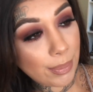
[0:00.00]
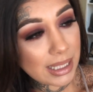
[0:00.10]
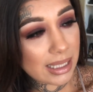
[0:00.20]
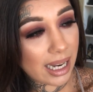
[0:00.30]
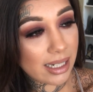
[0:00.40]

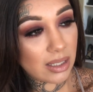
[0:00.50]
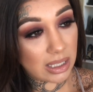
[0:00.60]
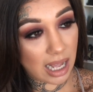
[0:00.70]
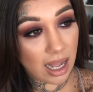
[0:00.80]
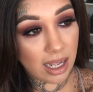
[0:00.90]
Besides
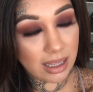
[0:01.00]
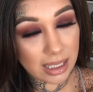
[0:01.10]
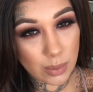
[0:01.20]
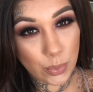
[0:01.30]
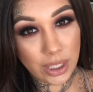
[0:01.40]
that,
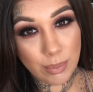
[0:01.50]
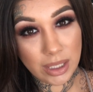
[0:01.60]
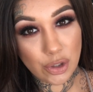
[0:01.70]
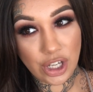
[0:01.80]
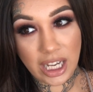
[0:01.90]
that's pretty
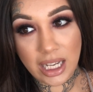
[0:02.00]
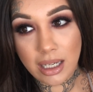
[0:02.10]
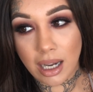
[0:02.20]
much it.